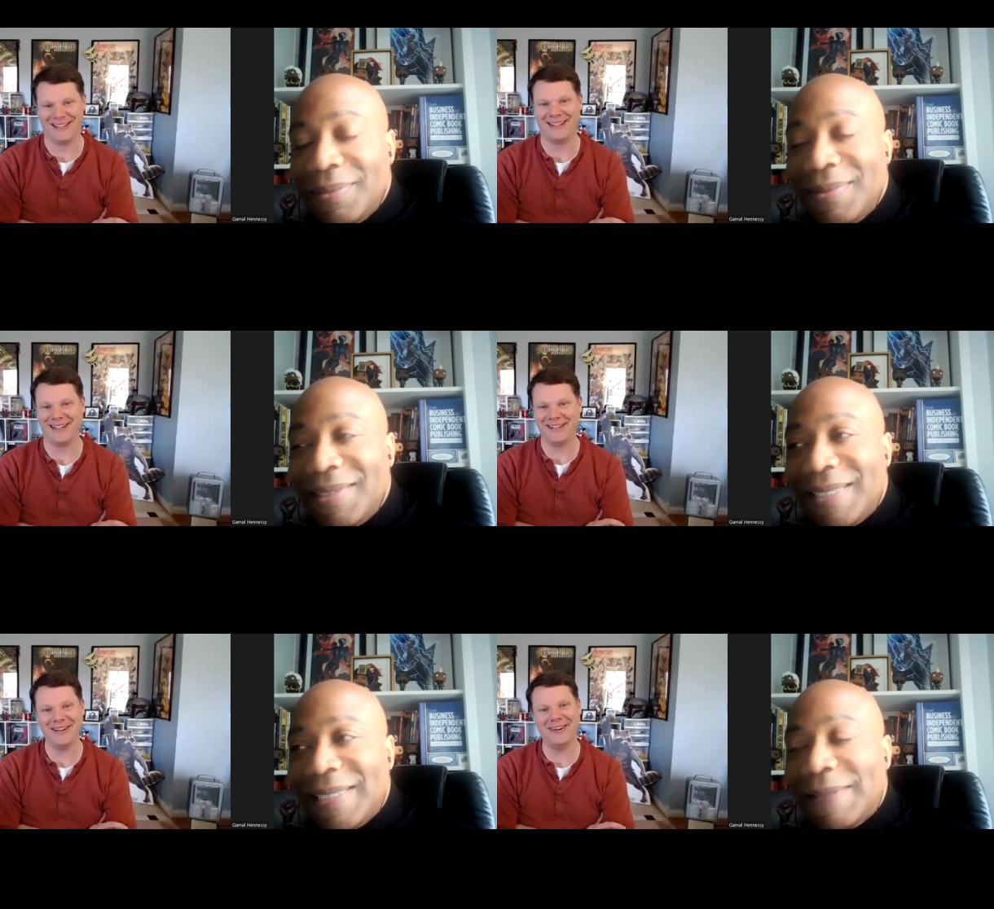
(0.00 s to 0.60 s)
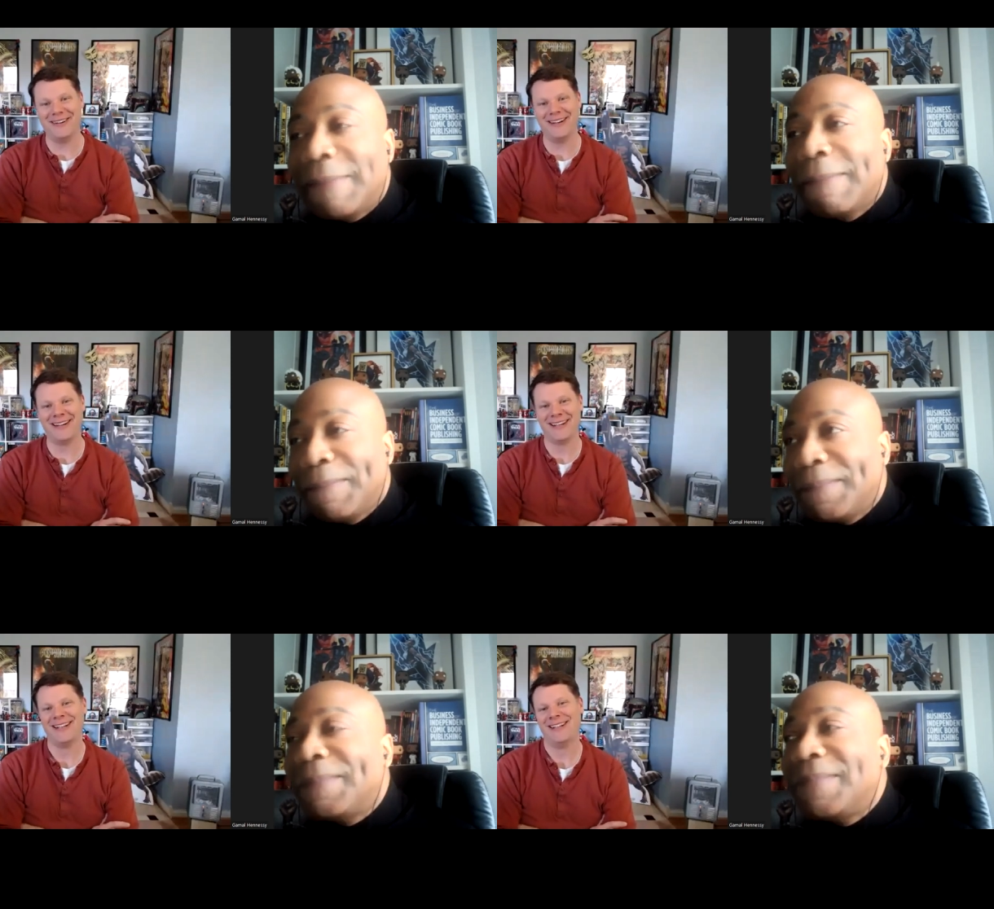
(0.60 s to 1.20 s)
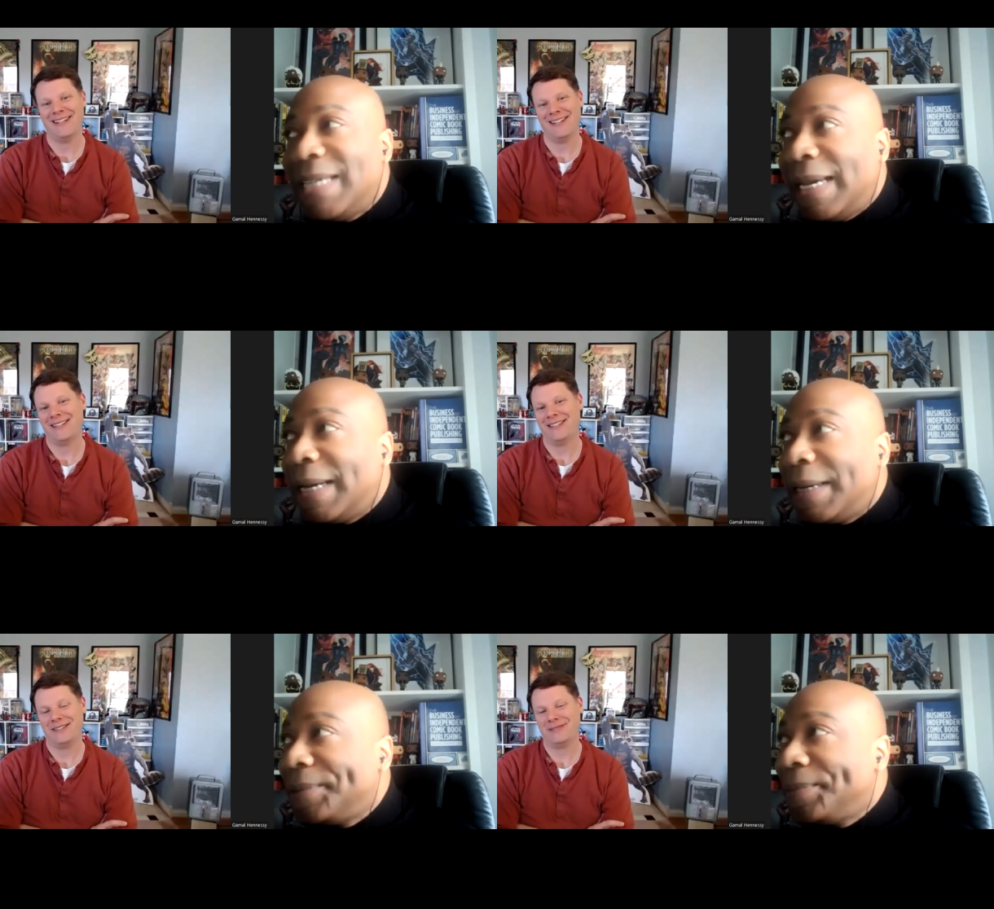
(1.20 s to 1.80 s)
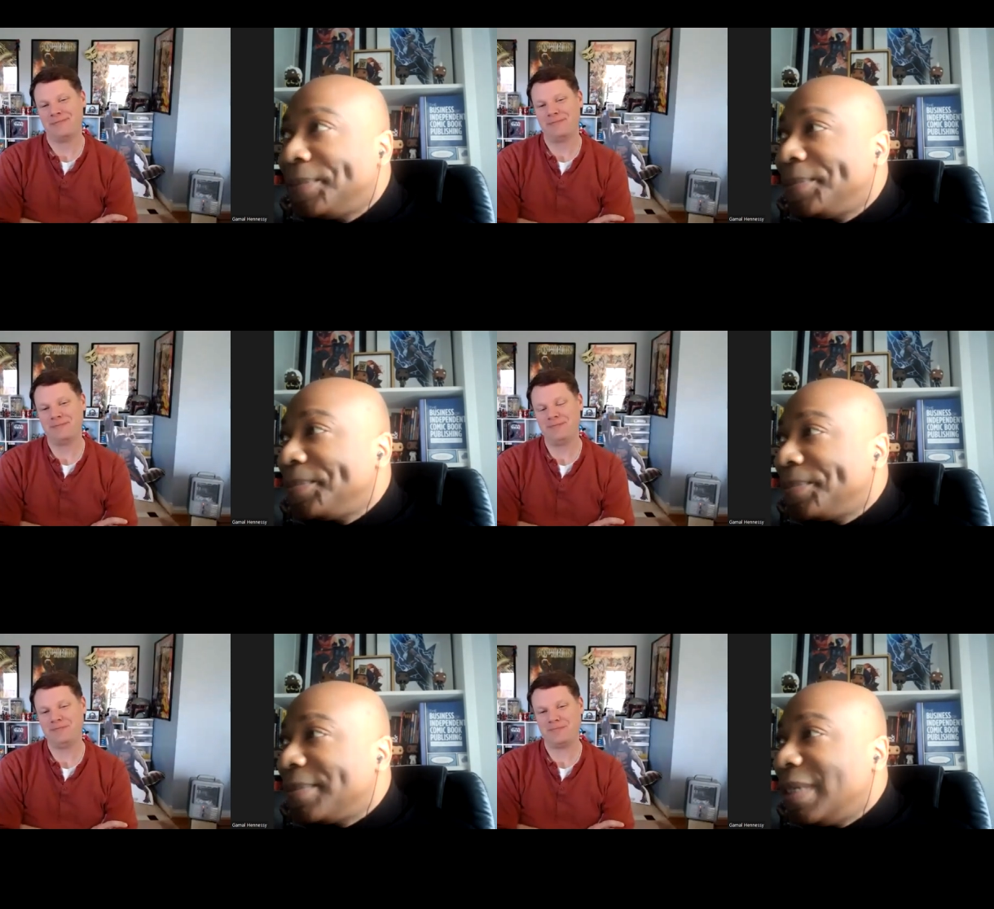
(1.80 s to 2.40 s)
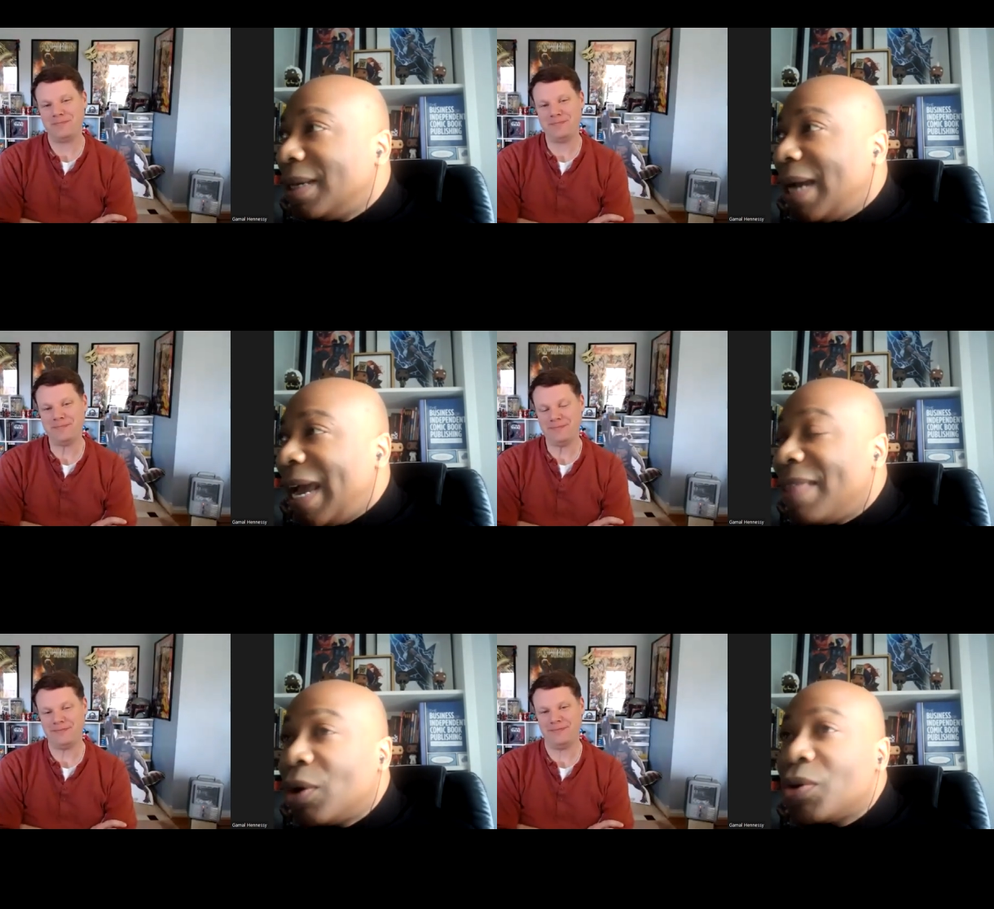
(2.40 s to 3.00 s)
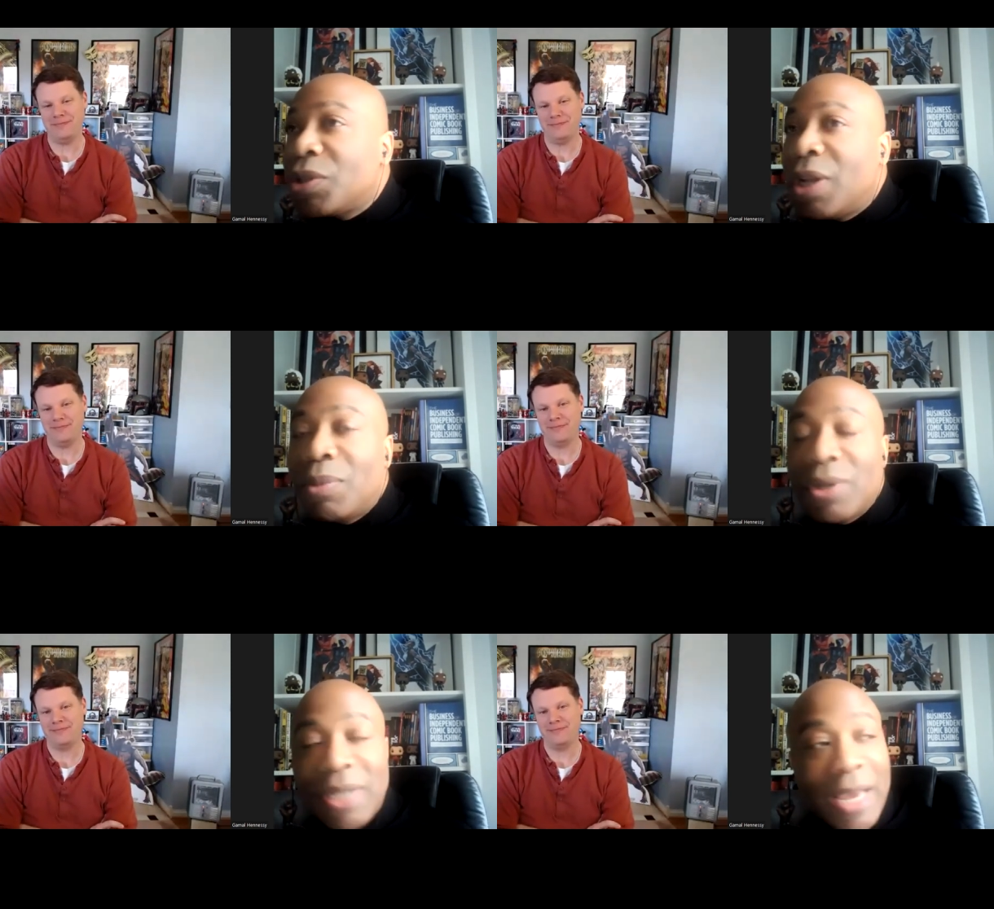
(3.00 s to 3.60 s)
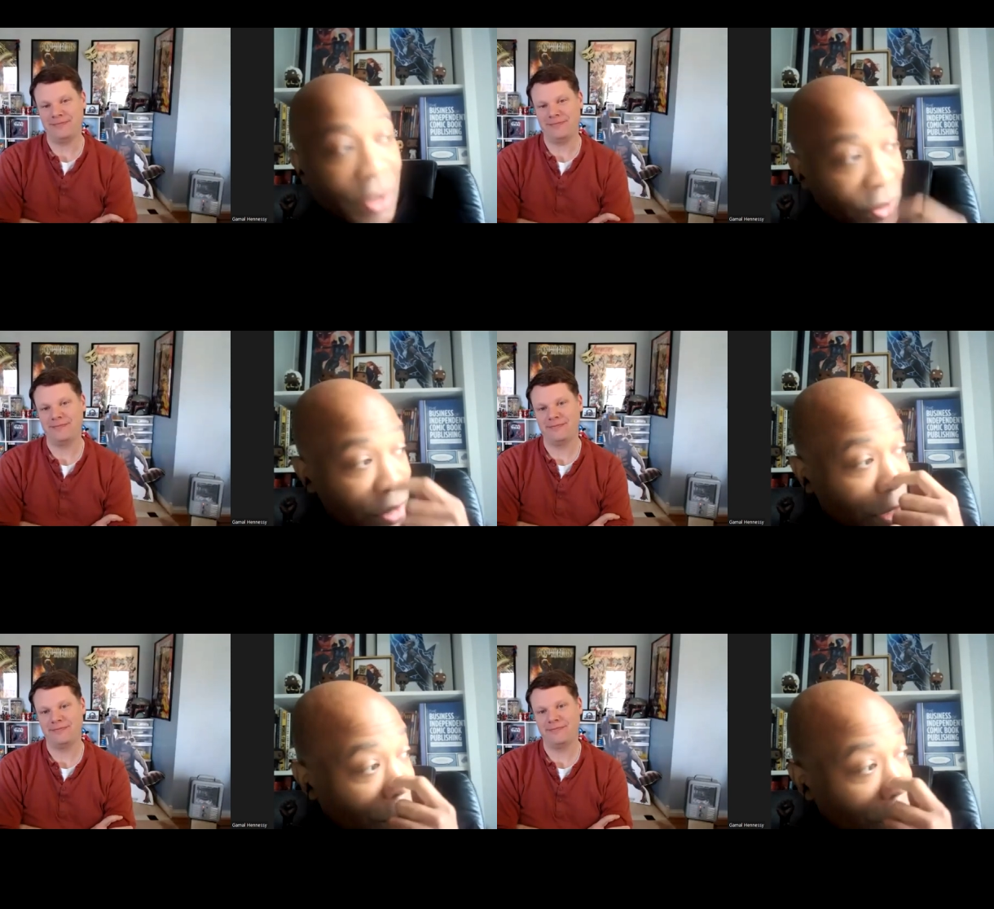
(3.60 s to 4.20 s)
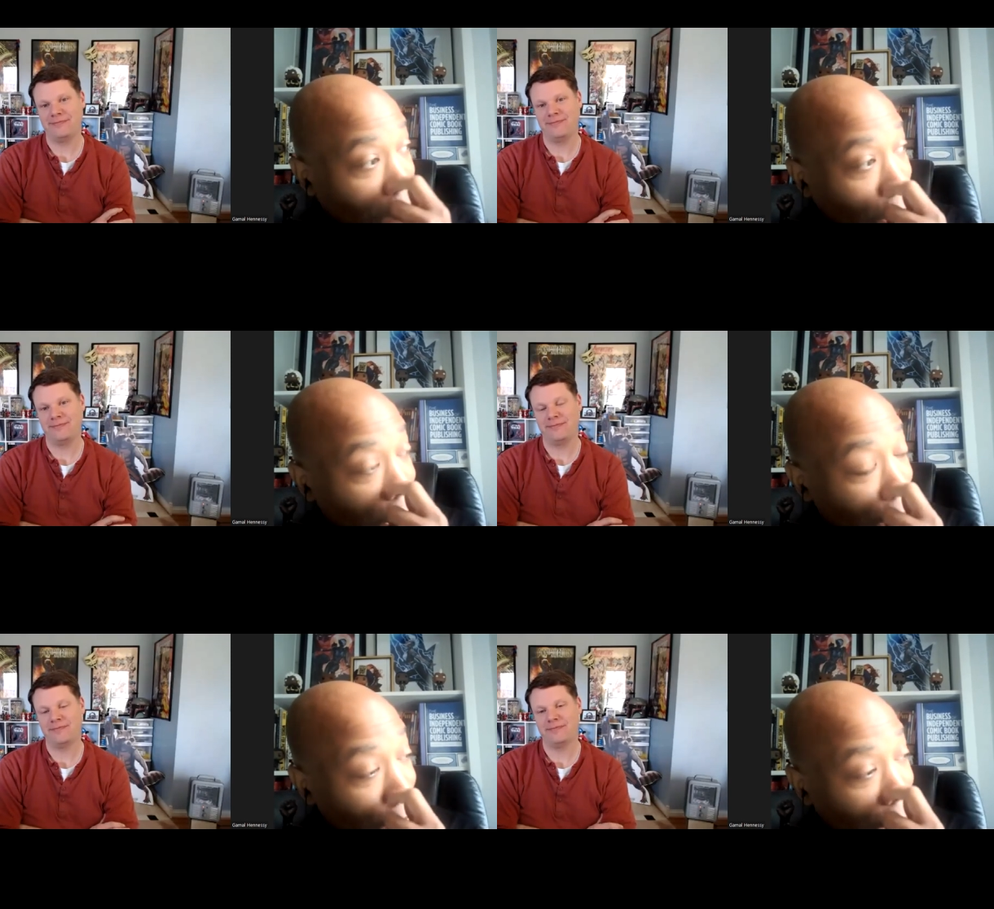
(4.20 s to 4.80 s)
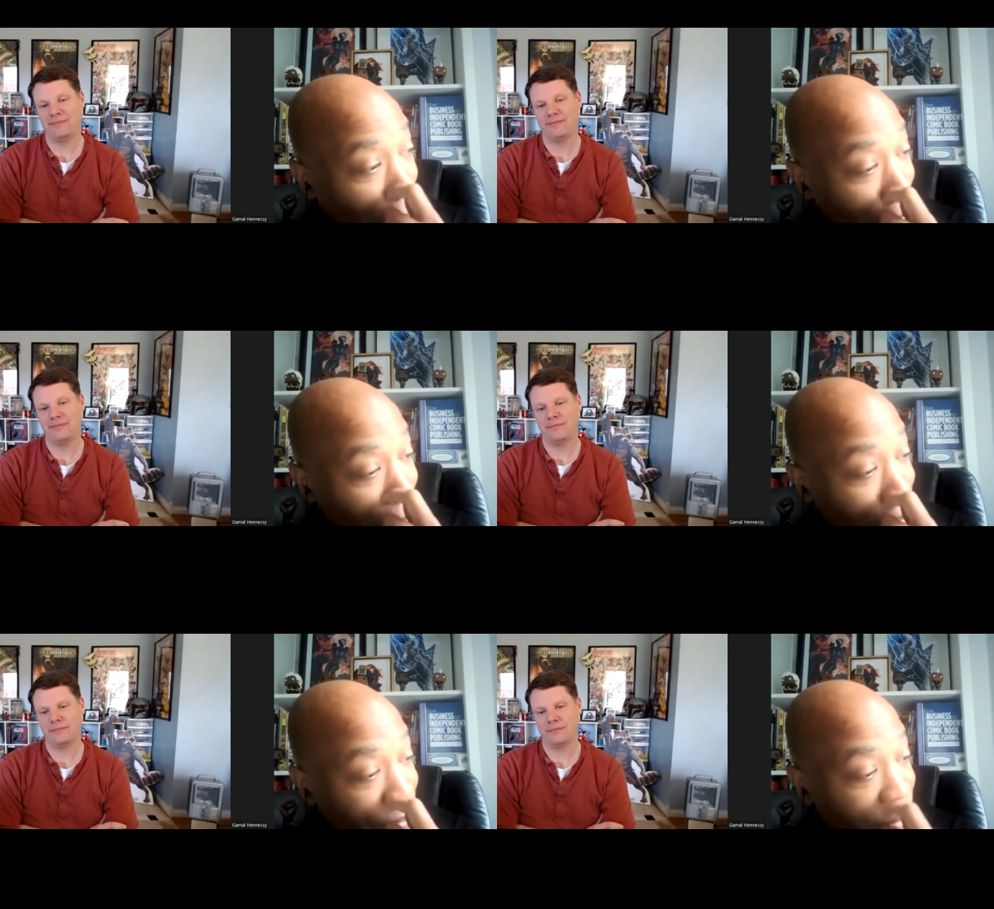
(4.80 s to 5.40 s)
Speaker 1: you know. Yeah, yeah, and those numbers and those numbers are um